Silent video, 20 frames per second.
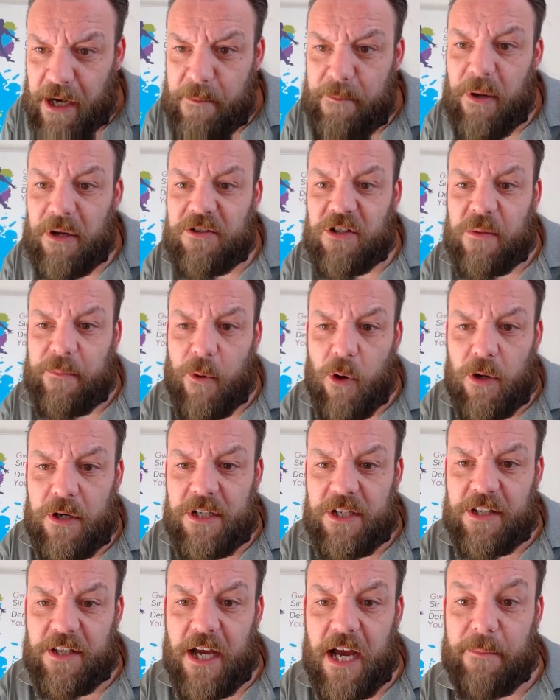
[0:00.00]
puzzle
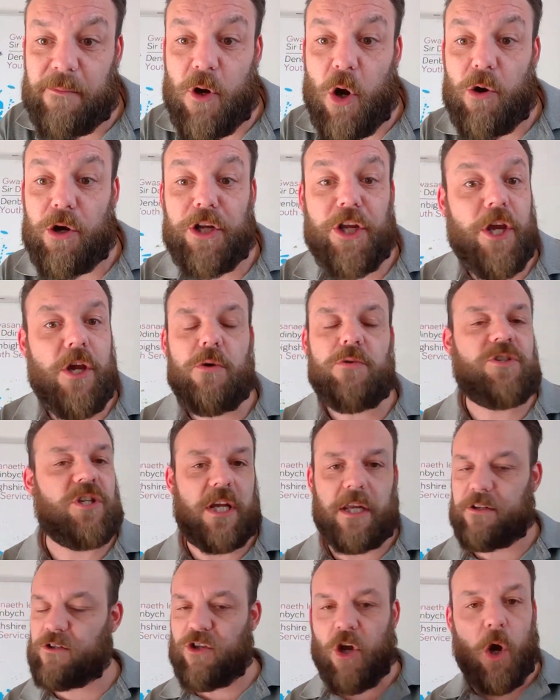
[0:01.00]
books that I'm going to
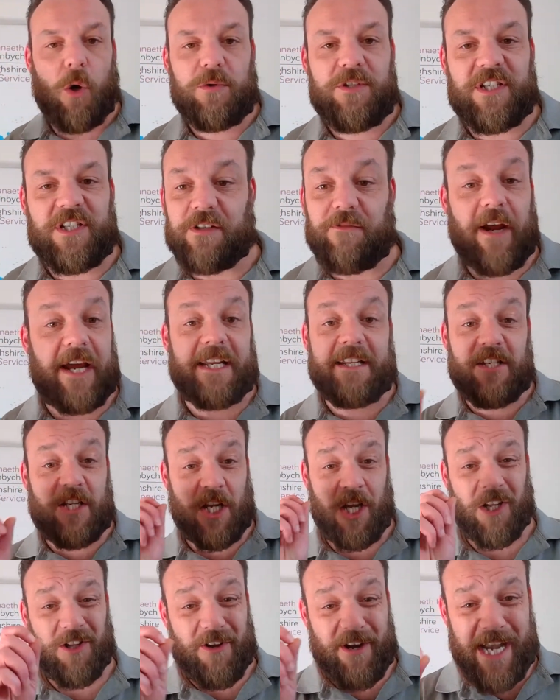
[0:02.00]
use. Totes right,
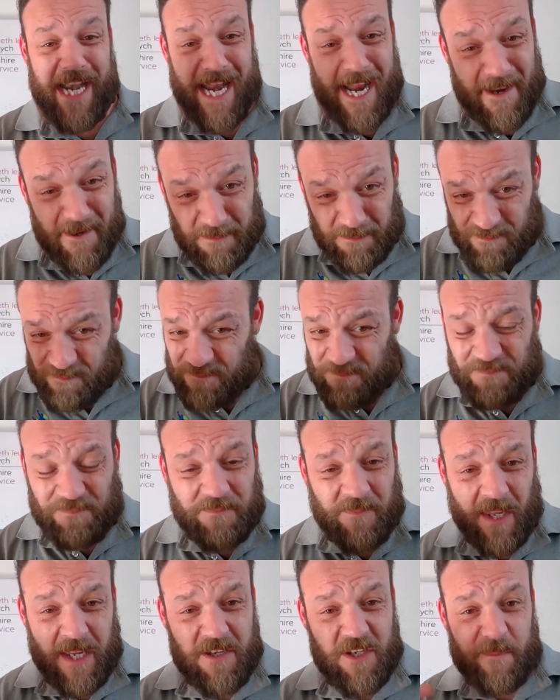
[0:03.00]
colouring in,
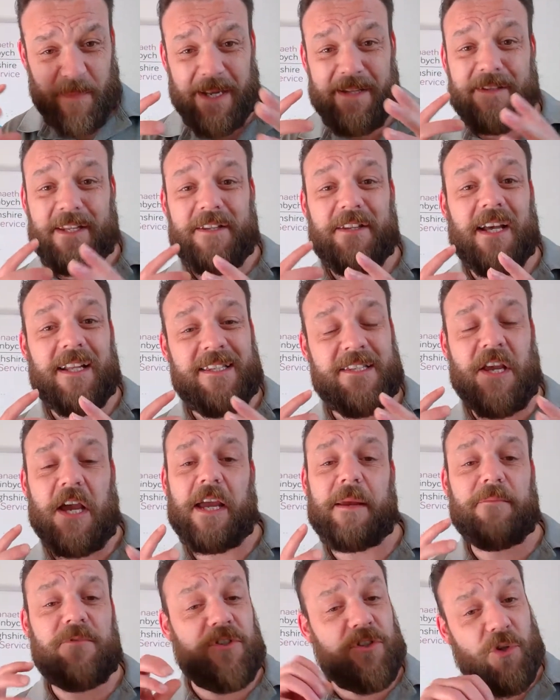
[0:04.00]
spending that
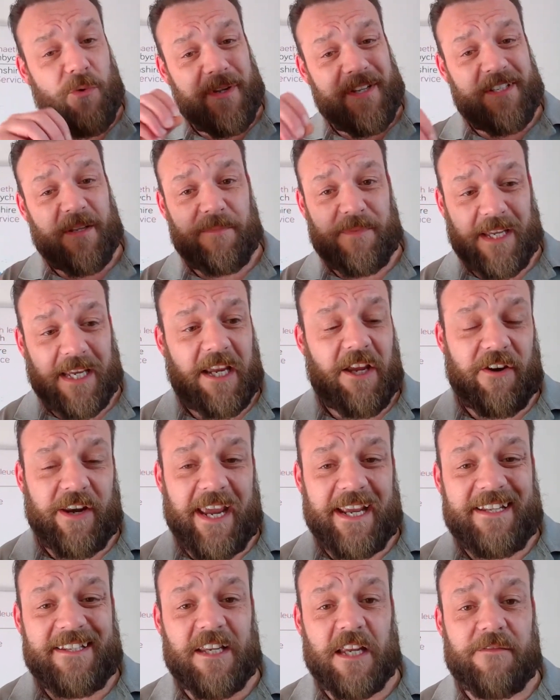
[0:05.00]
time doing something
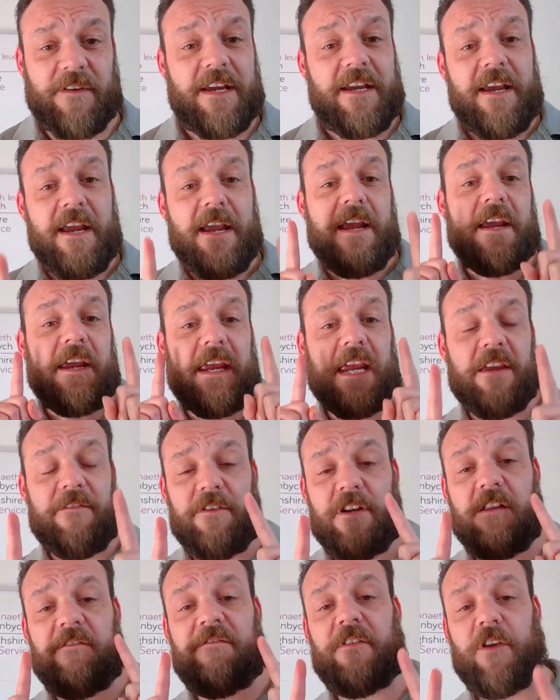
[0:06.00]
creative.
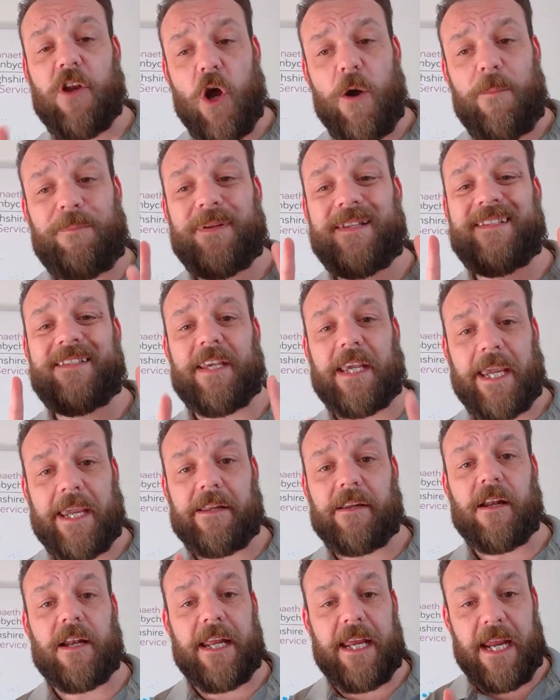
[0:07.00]
Even if you're not
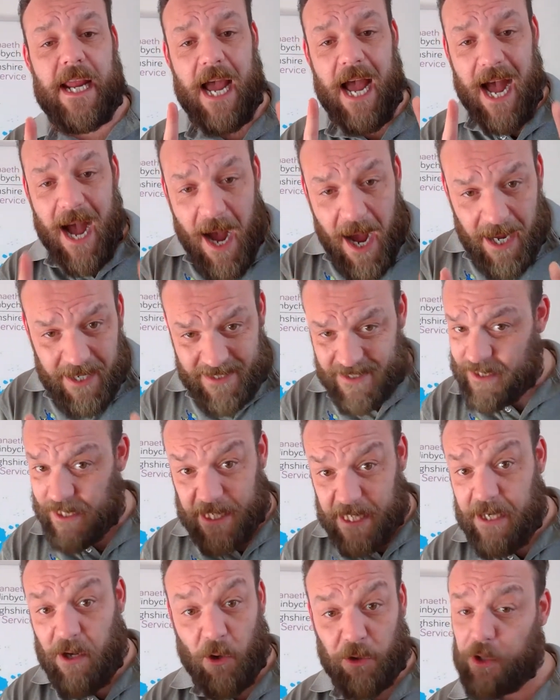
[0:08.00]
particularly
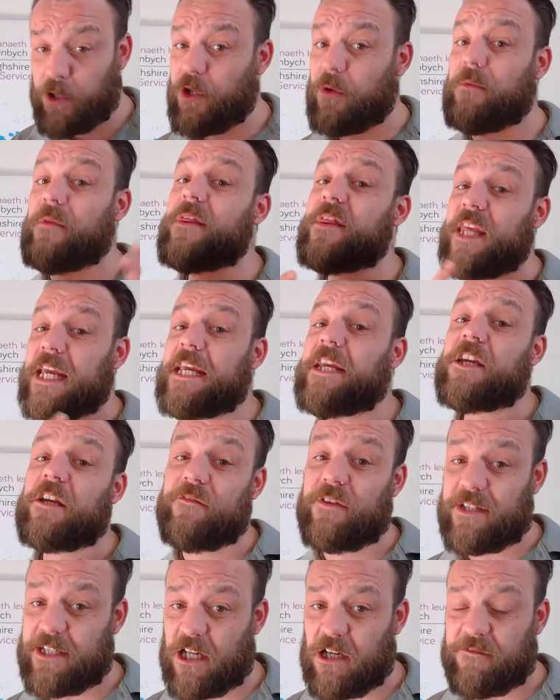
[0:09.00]
arty or you don't think of
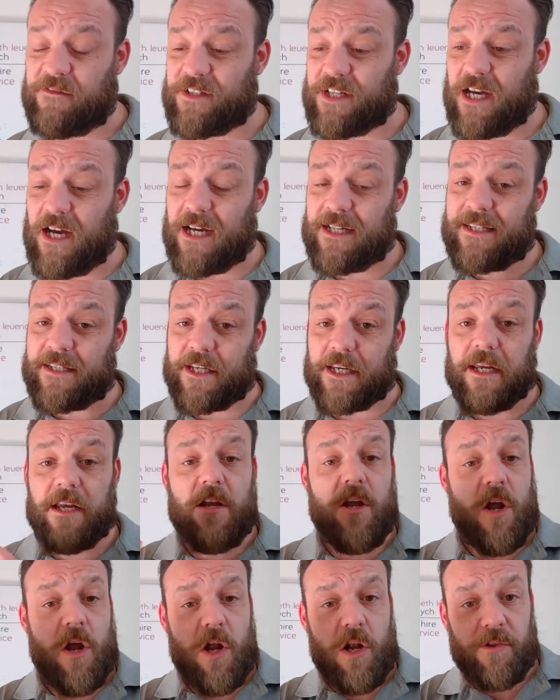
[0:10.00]
yourself as arty,
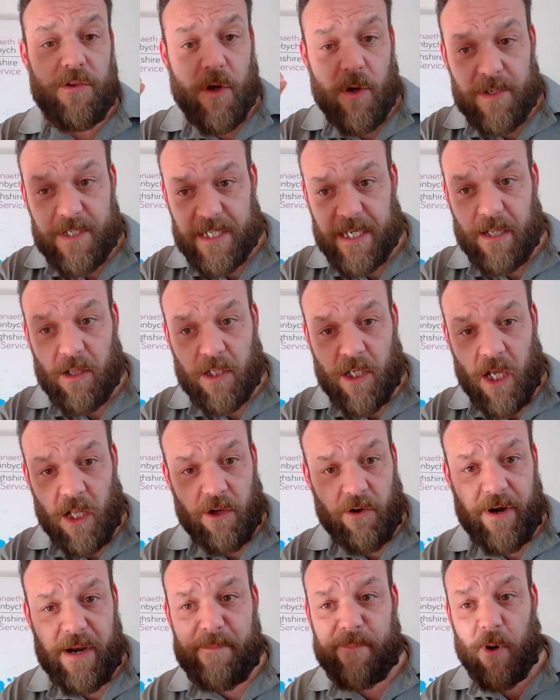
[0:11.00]
those little
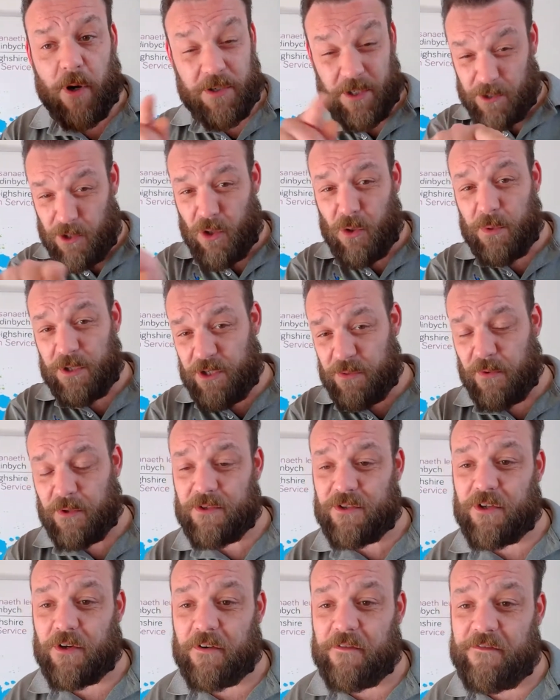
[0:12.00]
colouring books, I know which
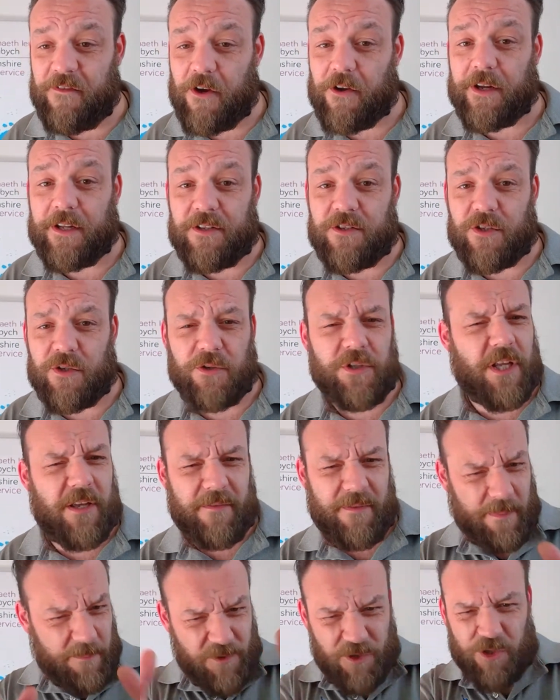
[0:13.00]
ones you're referring to.
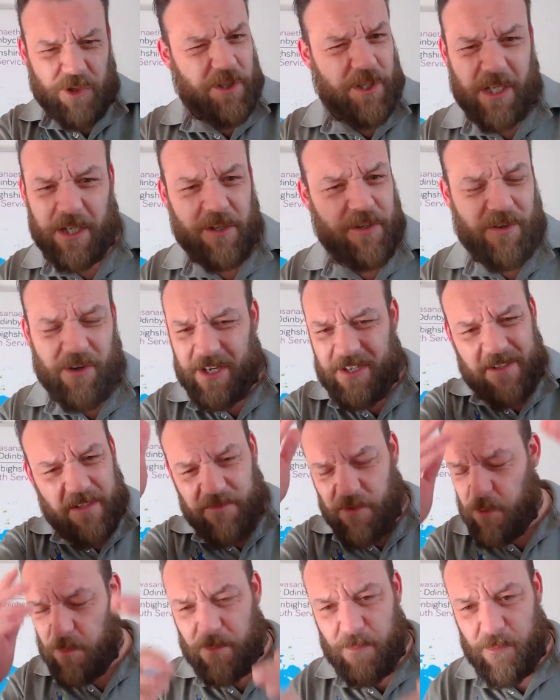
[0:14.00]
I'm sure the rest of you